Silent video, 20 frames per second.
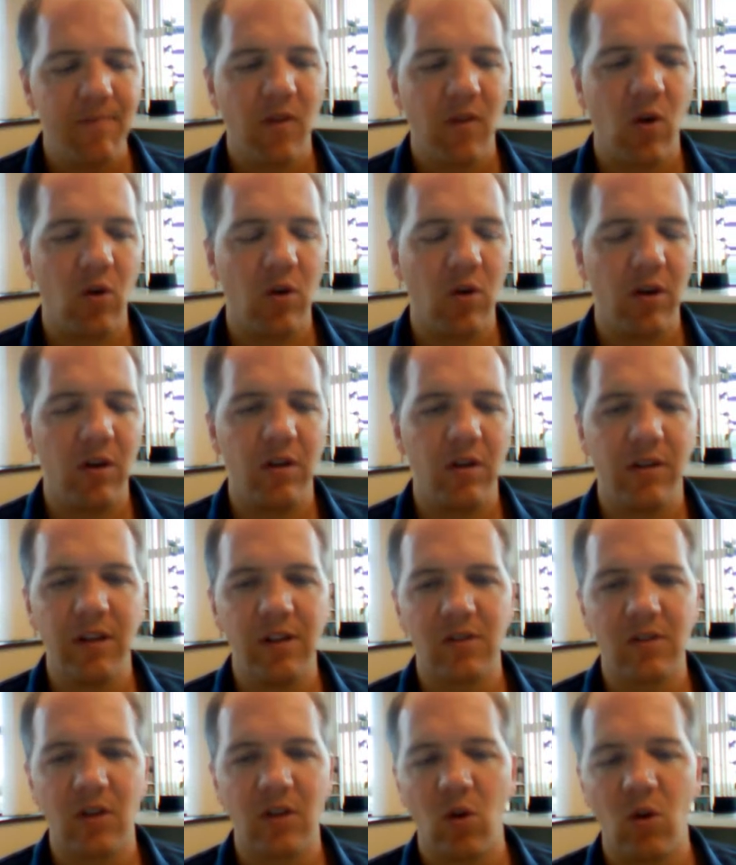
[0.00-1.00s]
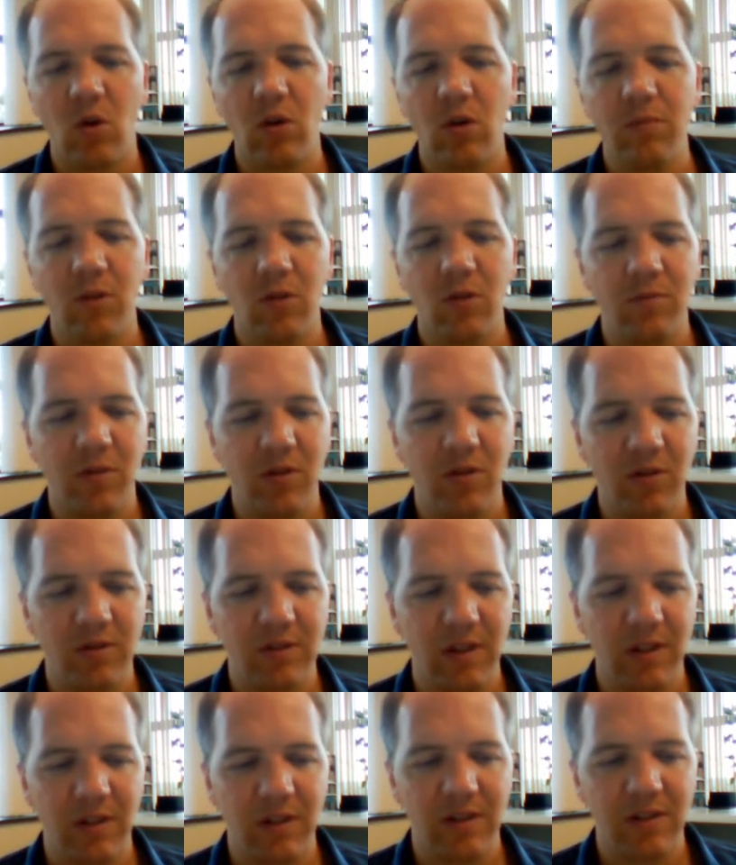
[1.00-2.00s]
Or these are
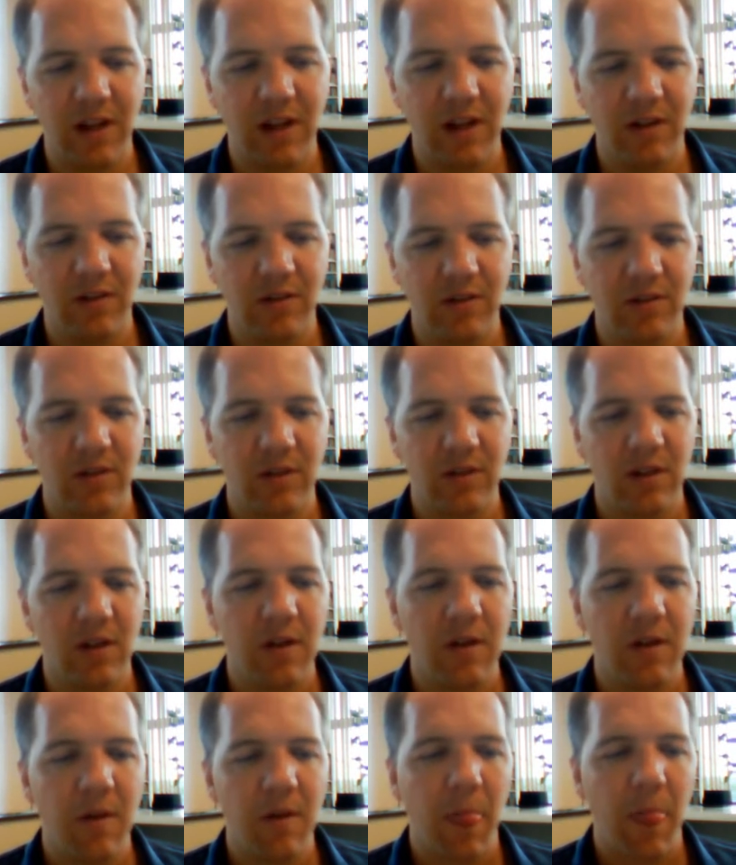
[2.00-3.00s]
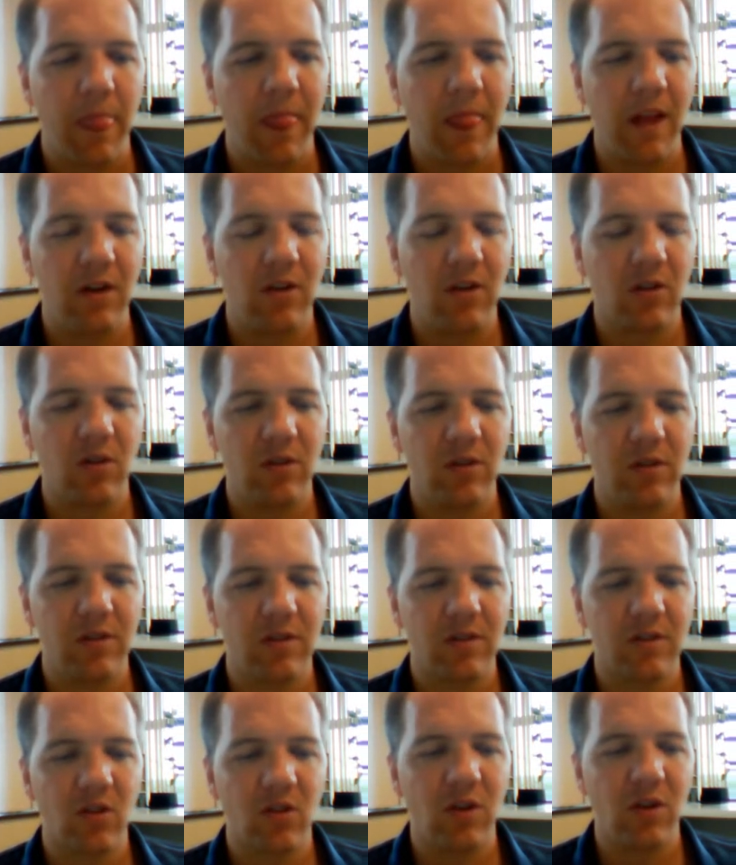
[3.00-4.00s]
hormone-producing cells that are going to
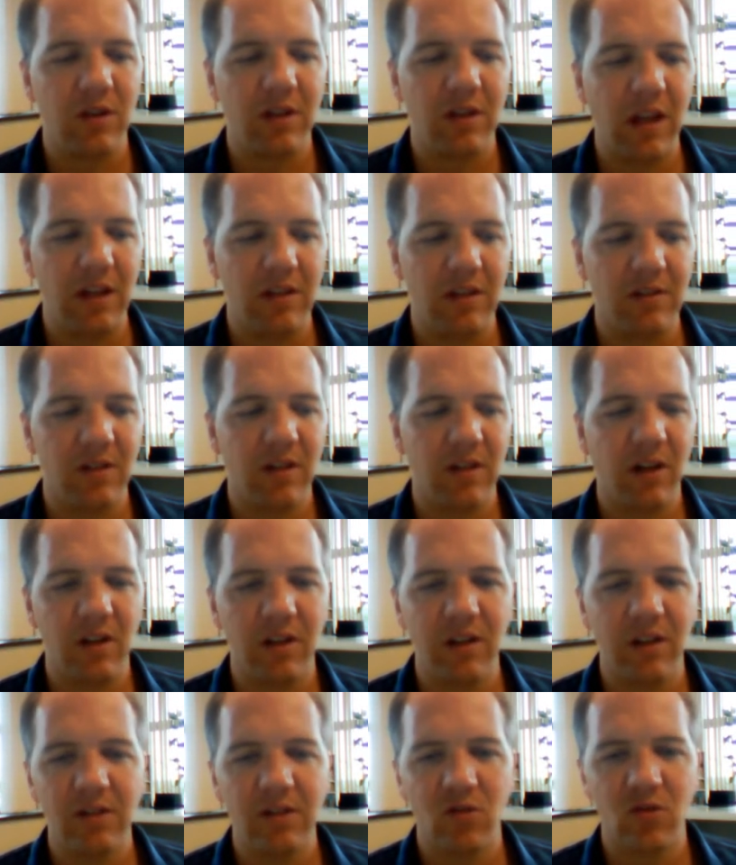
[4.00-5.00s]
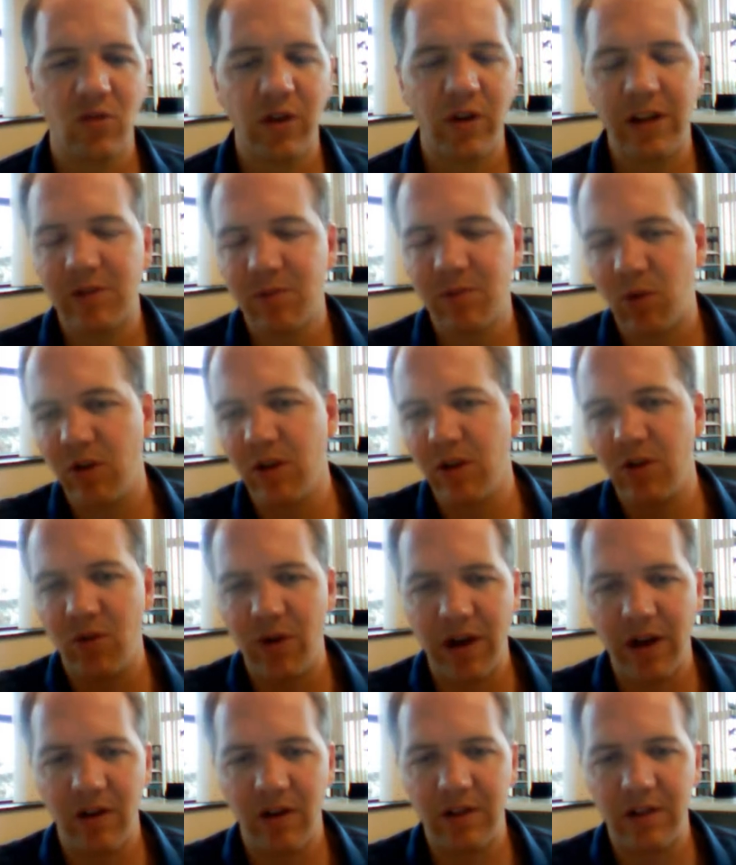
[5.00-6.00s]
secrete things, and these are transported
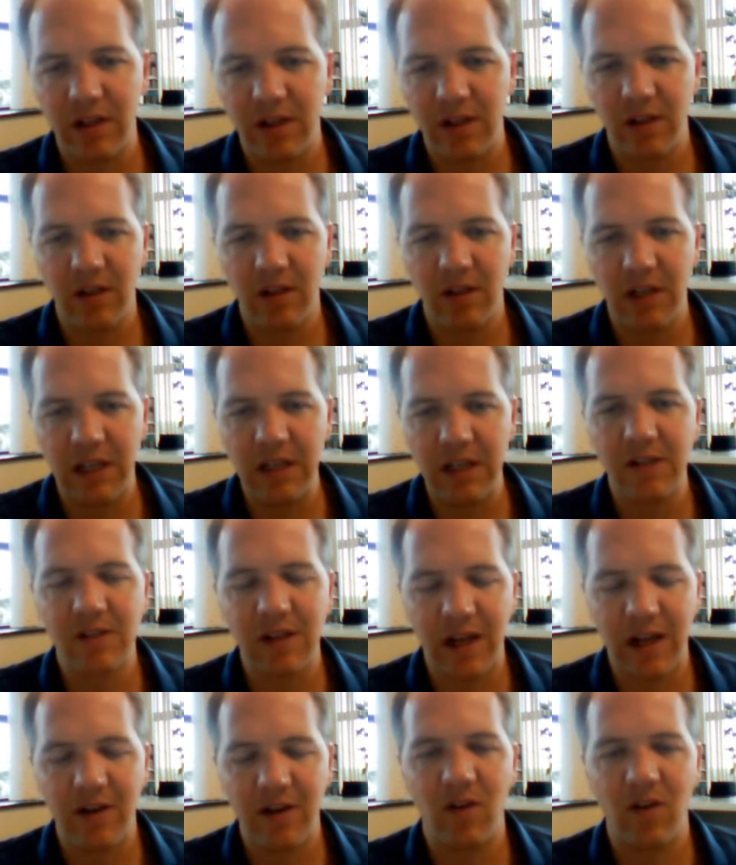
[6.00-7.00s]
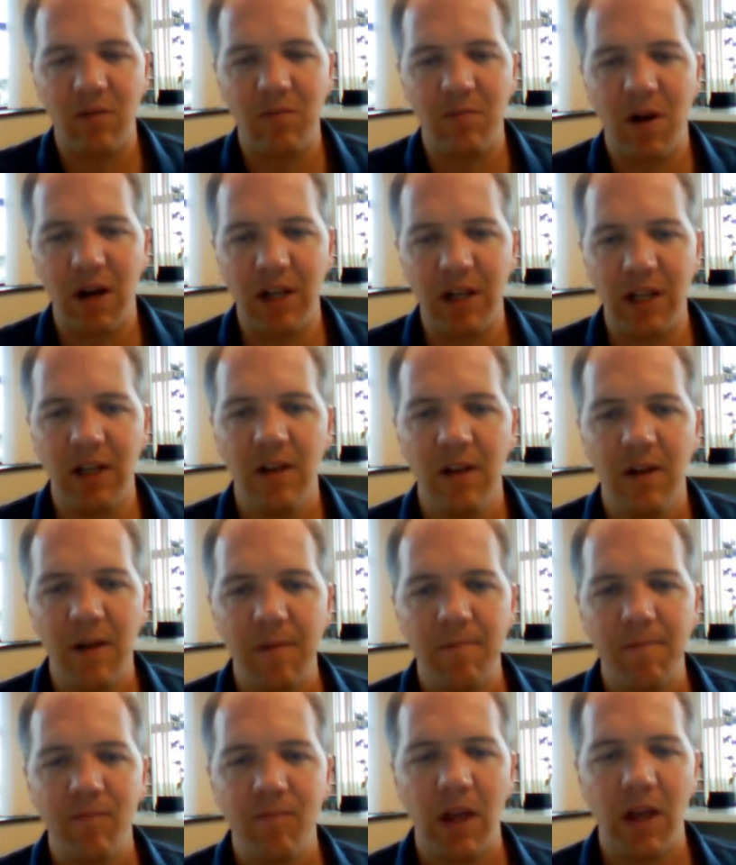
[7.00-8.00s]
around the inside of our body
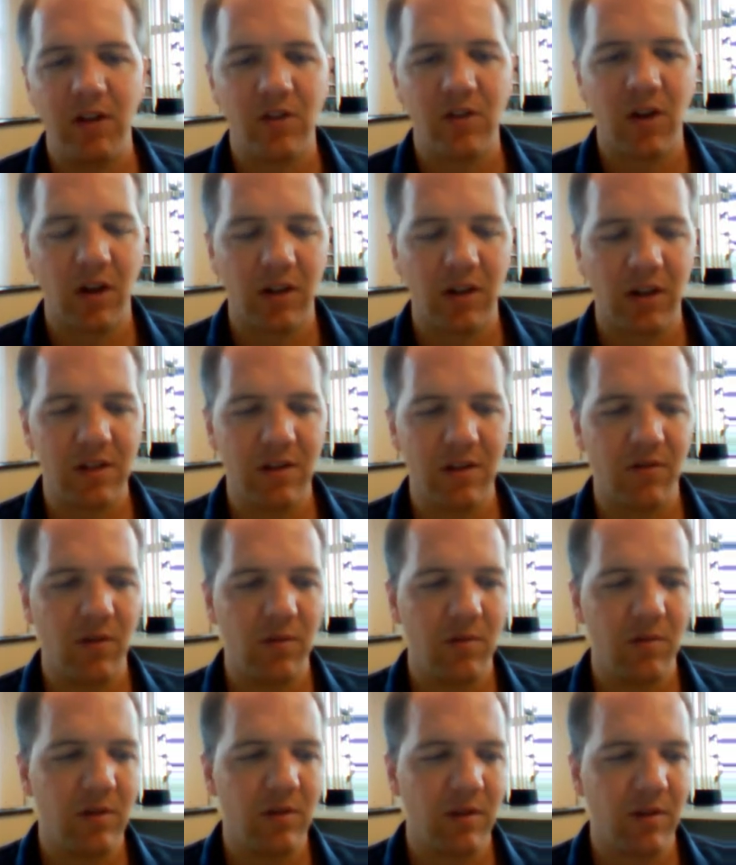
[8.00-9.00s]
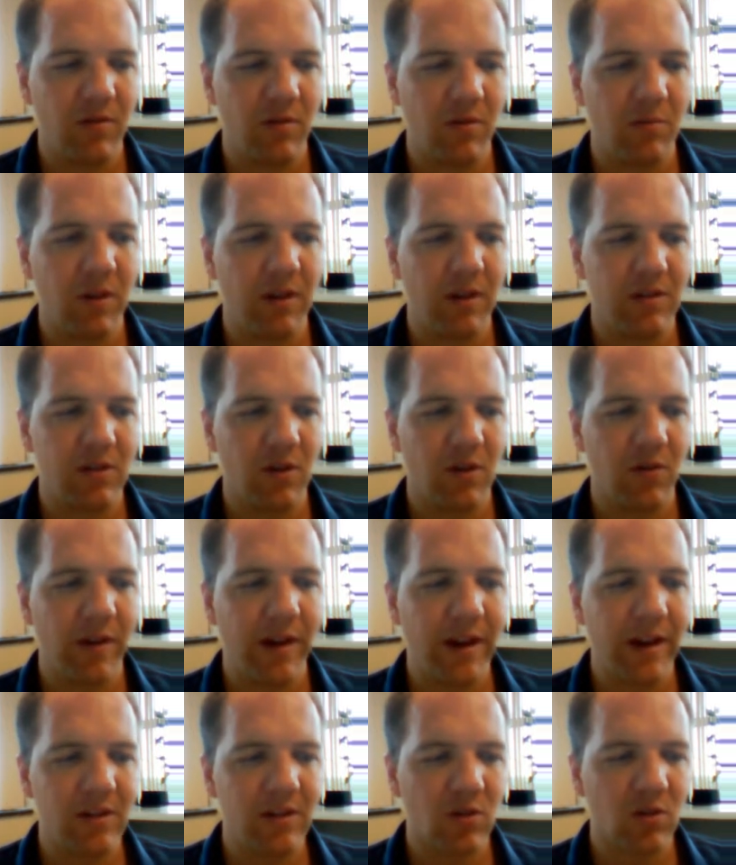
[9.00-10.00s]
and target different places. So the
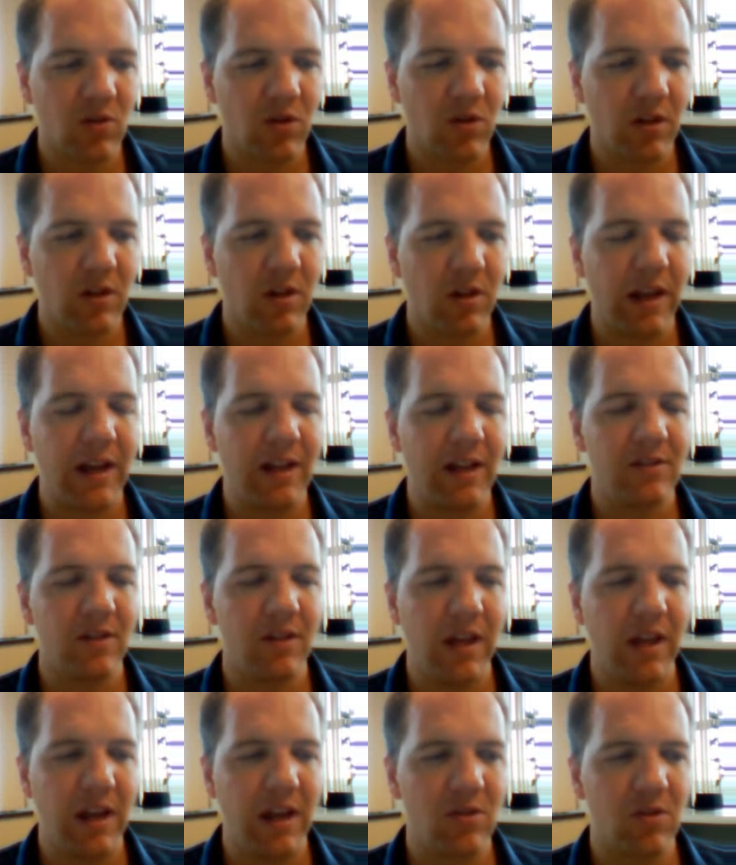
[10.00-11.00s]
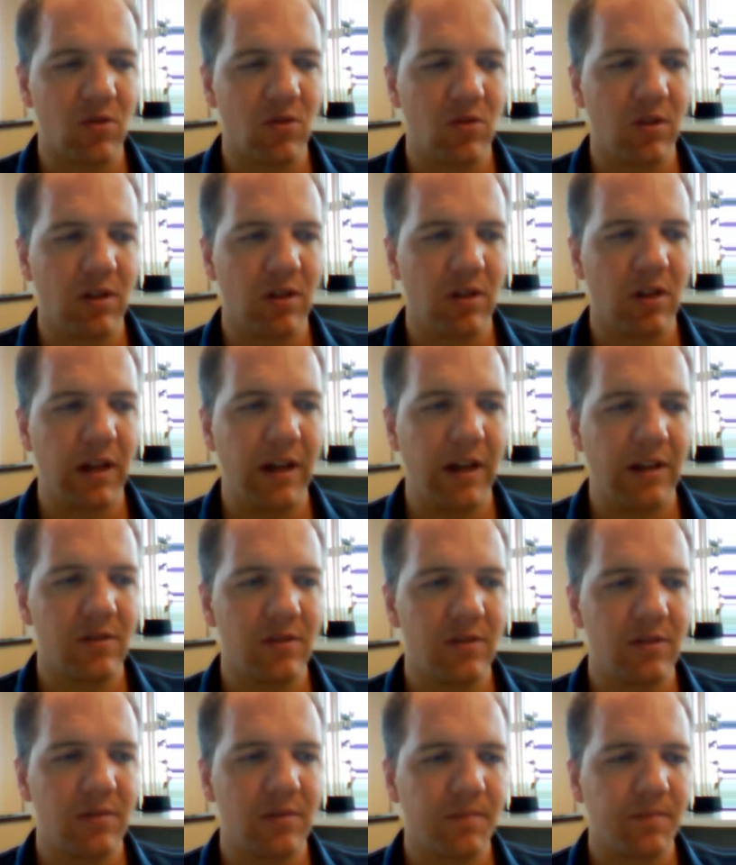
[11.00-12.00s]
exocrine glands and endocrine glands.